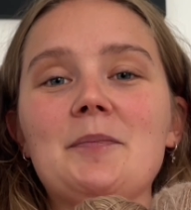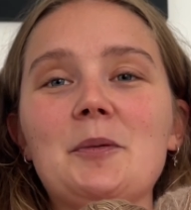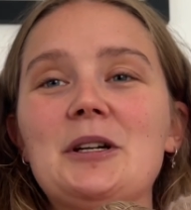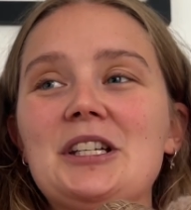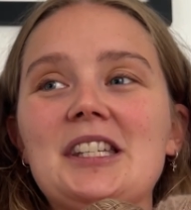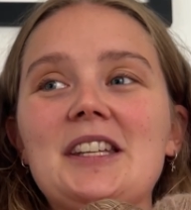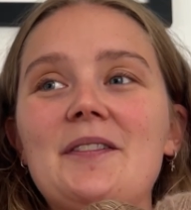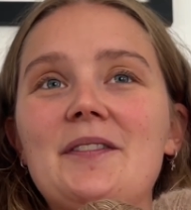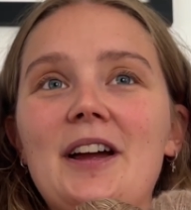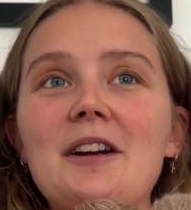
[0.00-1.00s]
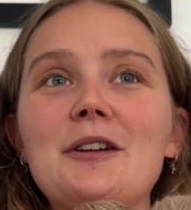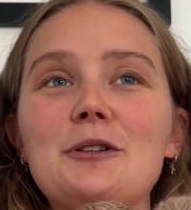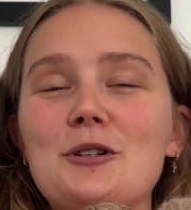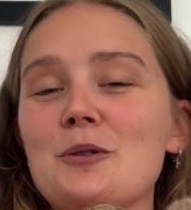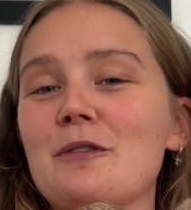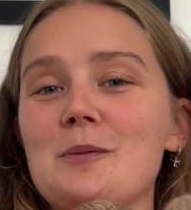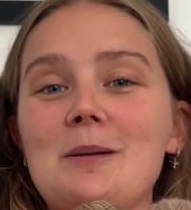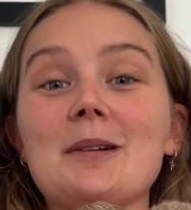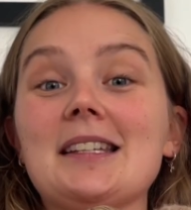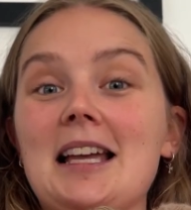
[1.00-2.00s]
Which is very unusual for me
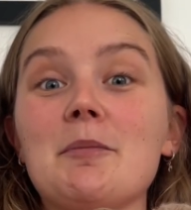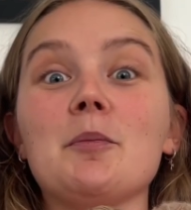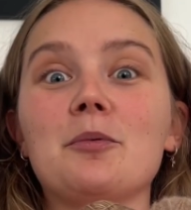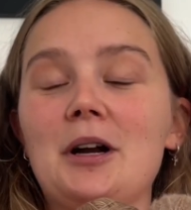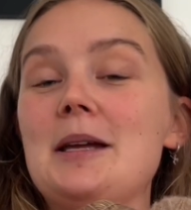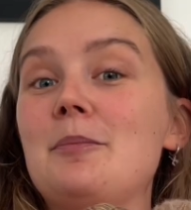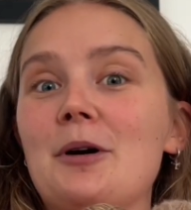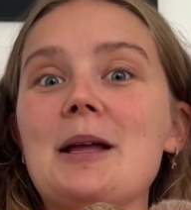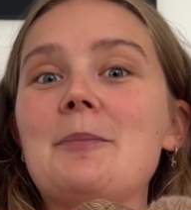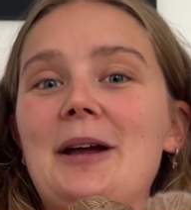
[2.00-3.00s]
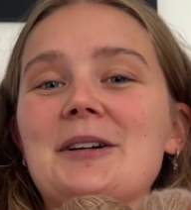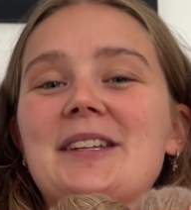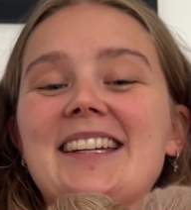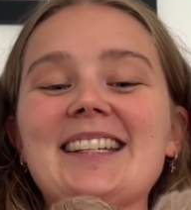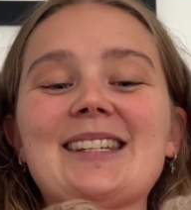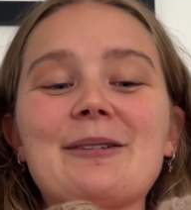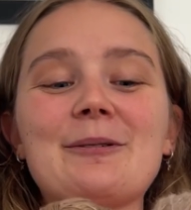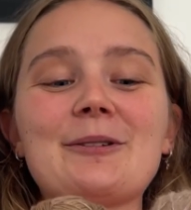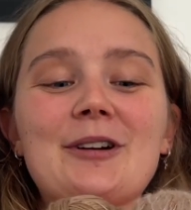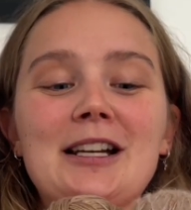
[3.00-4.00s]
because I'm a bright person,
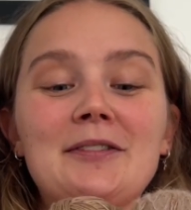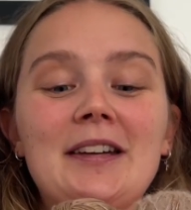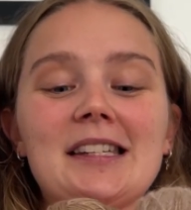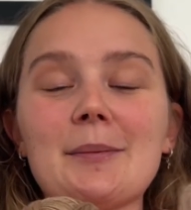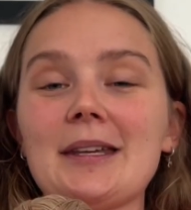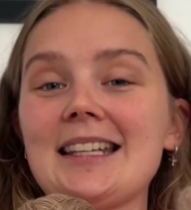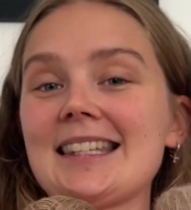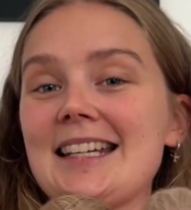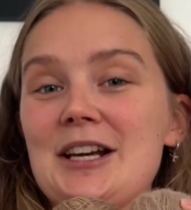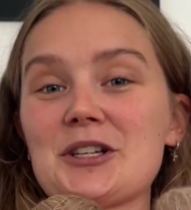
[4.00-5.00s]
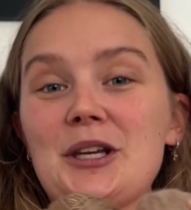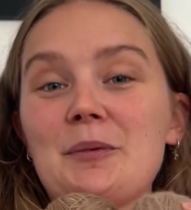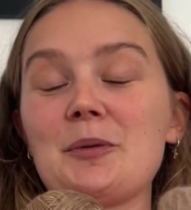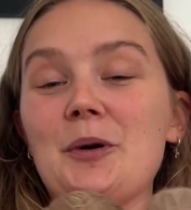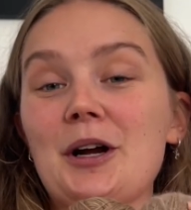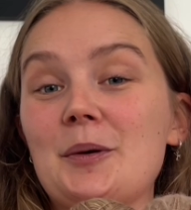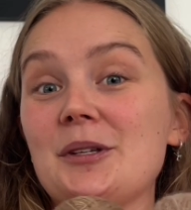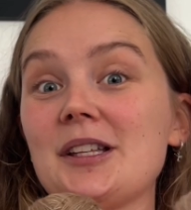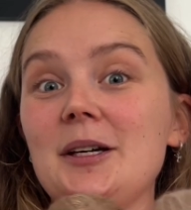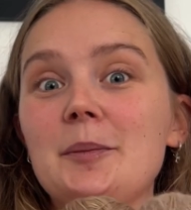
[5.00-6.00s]
so trying to find something in stash that would work
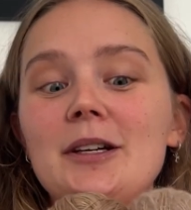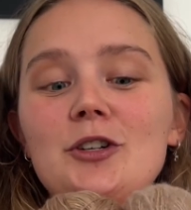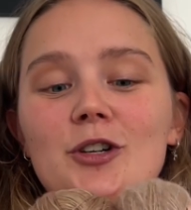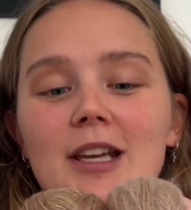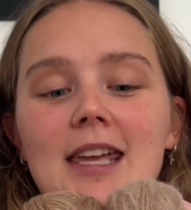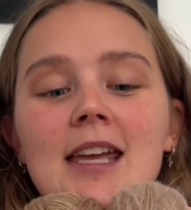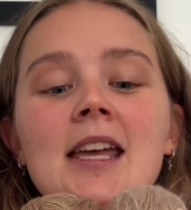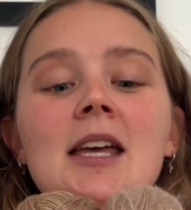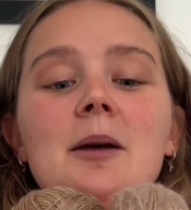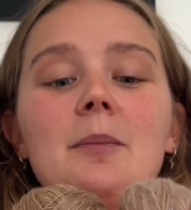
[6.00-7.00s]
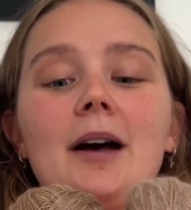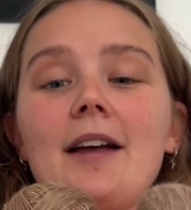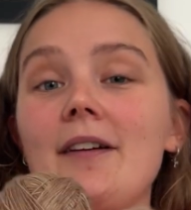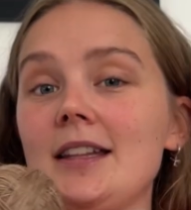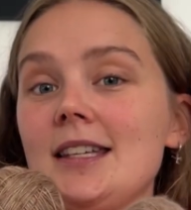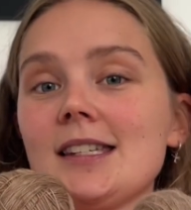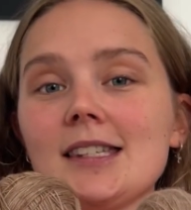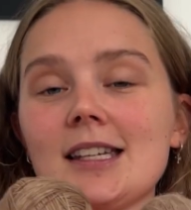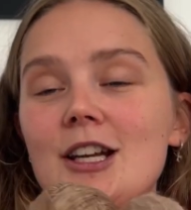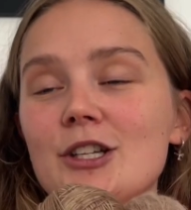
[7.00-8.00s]
was a little bit tricky, but I've had this in
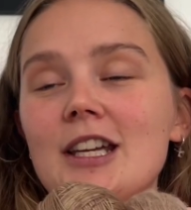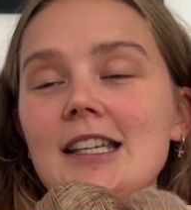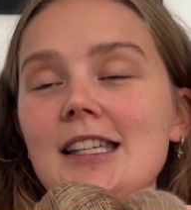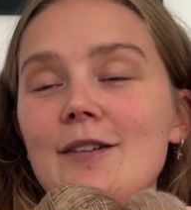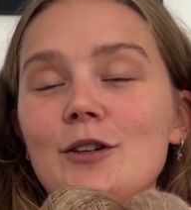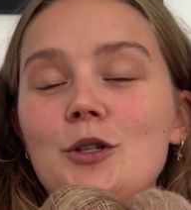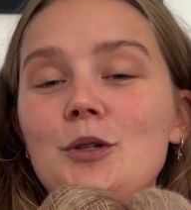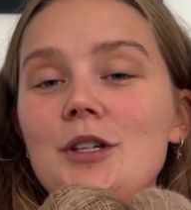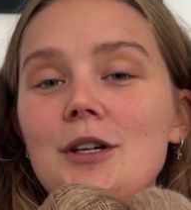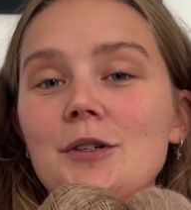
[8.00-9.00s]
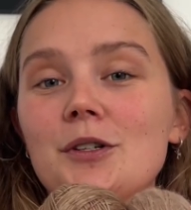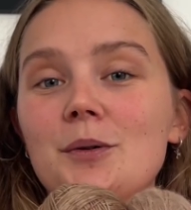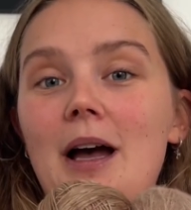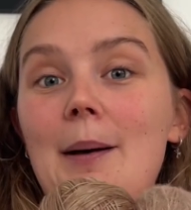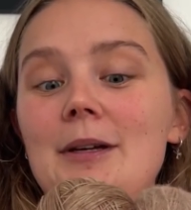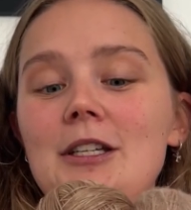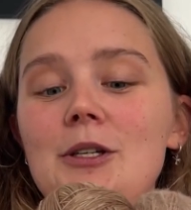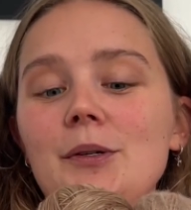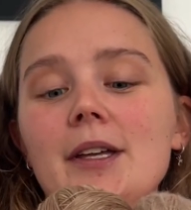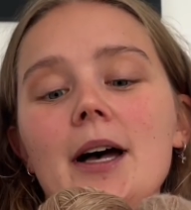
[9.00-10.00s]
stash, like I say, for 2 years, so happy to
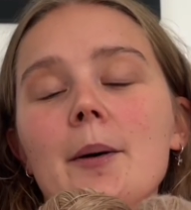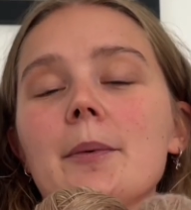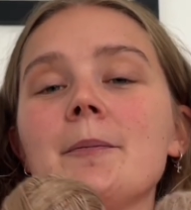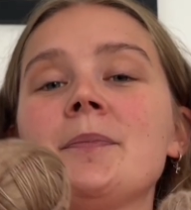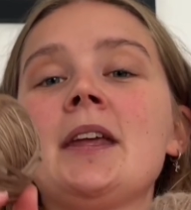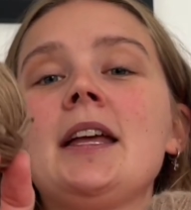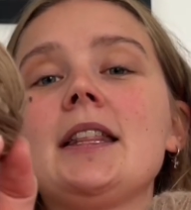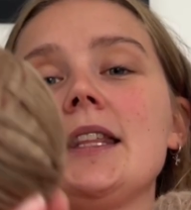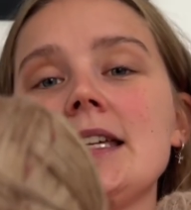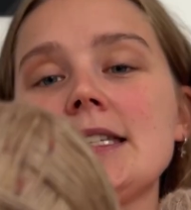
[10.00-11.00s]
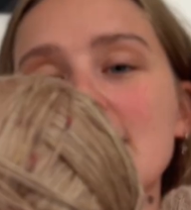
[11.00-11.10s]
use it up. This